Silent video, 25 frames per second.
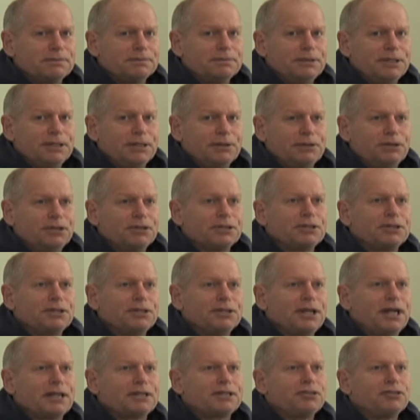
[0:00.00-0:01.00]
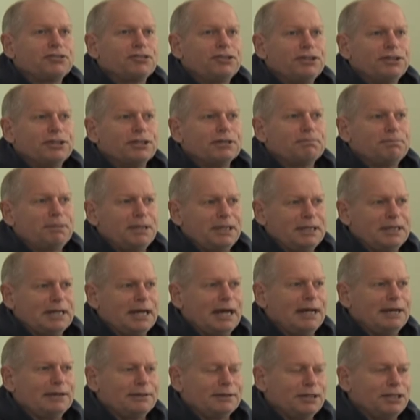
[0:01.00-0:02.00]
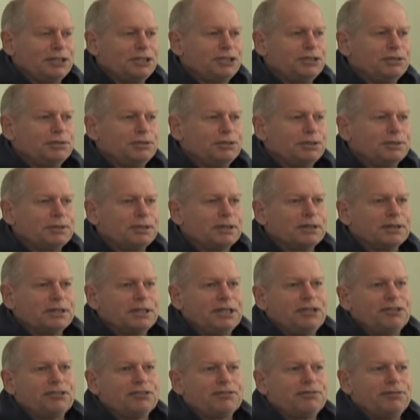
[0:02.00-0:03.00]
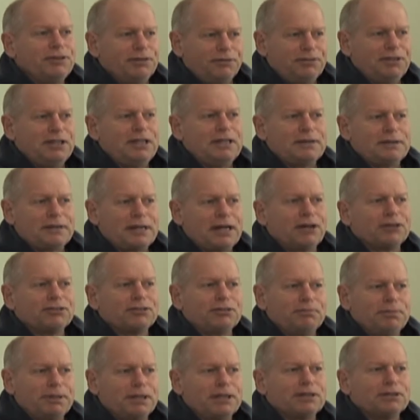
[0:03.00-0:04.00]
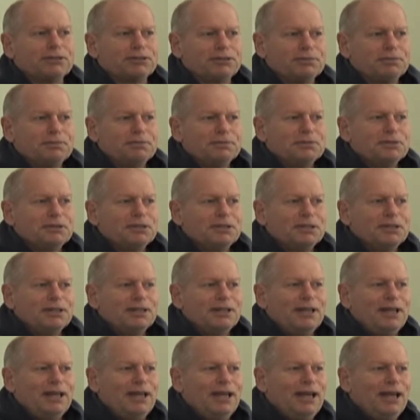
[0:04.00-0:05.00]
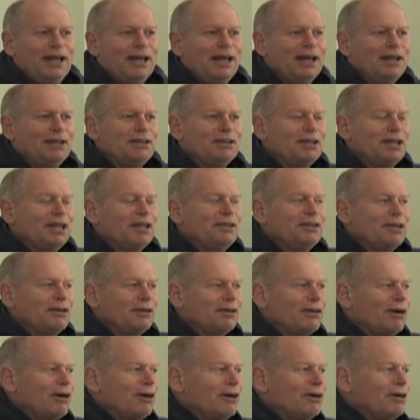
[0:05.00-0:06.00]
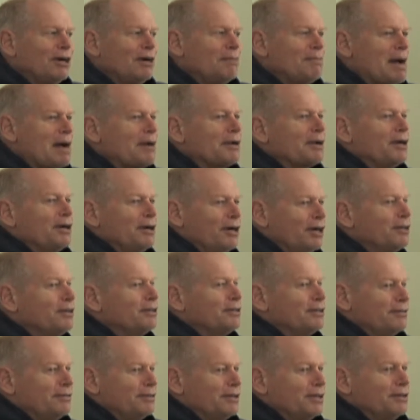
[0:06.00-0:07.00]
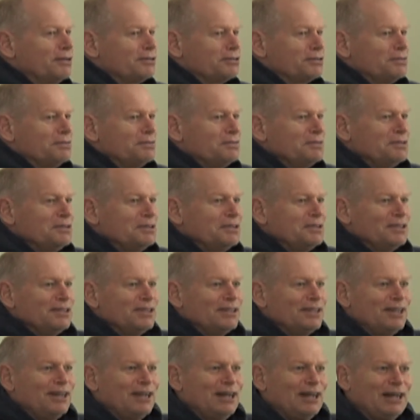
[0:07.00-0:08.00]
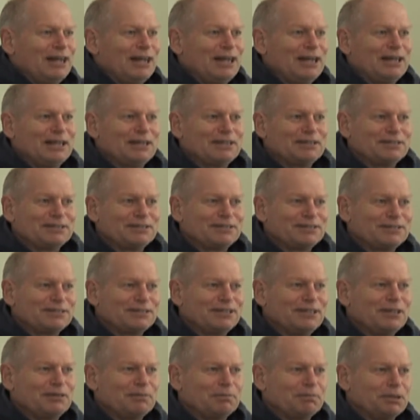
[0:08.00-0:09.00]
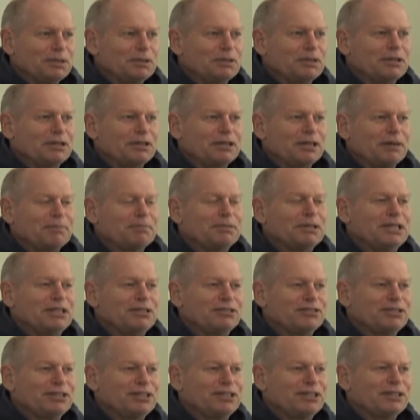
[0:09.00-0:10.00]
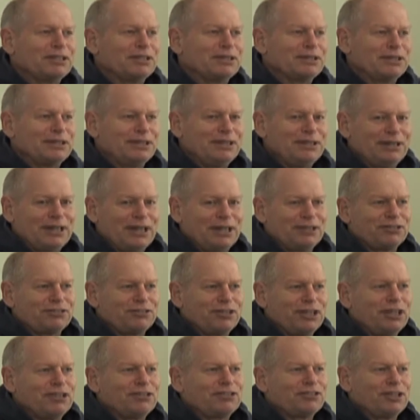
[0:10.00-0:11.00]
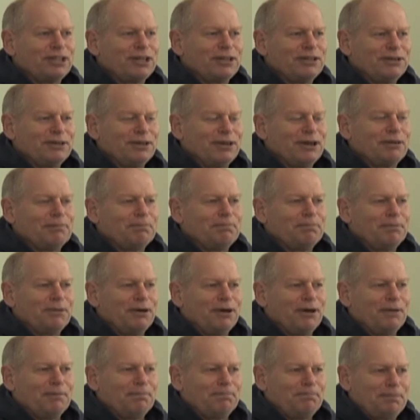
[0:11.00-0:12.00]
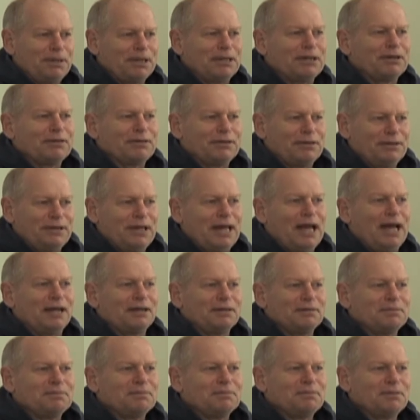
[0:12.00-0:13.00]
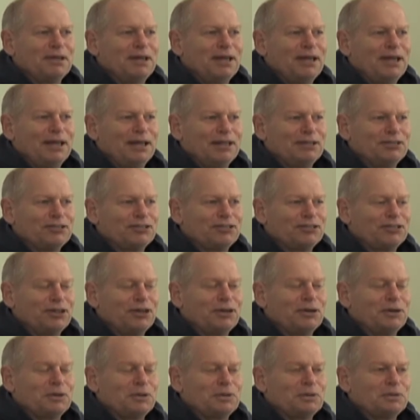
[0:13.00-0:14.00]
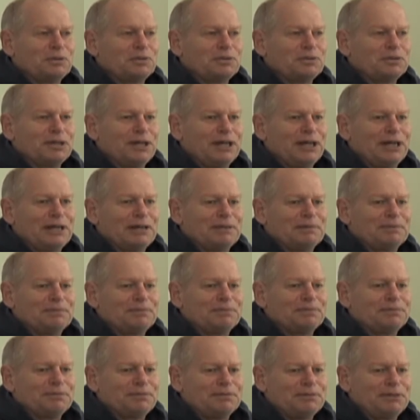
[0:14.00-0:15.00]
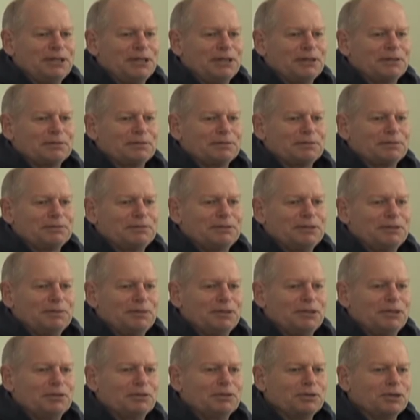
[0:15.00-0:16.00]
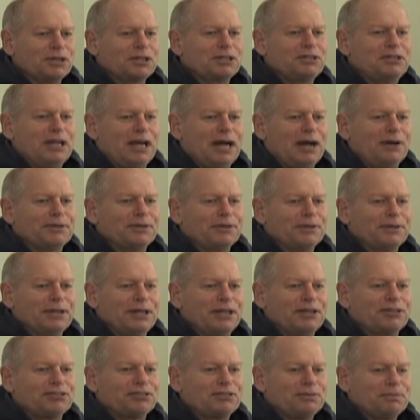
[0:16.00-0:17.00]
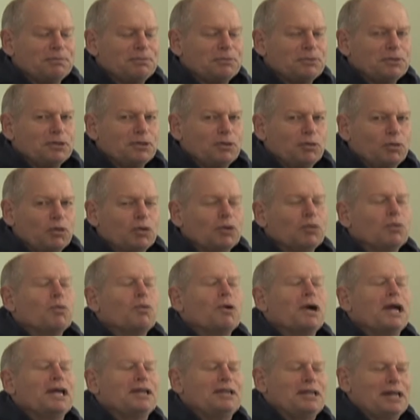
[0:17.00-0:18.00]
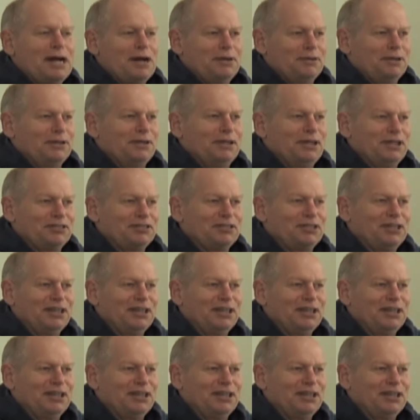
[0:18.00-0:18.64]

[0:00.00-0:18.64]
you know, you're, you're not considered a big guy unless you do at least 15,000 barrels. And, and there are about 100 of those, uh, you know, brewing companies in the, in the, United States that are, are bigger than that. And so, um, you know, when you look down the list, we're way down the list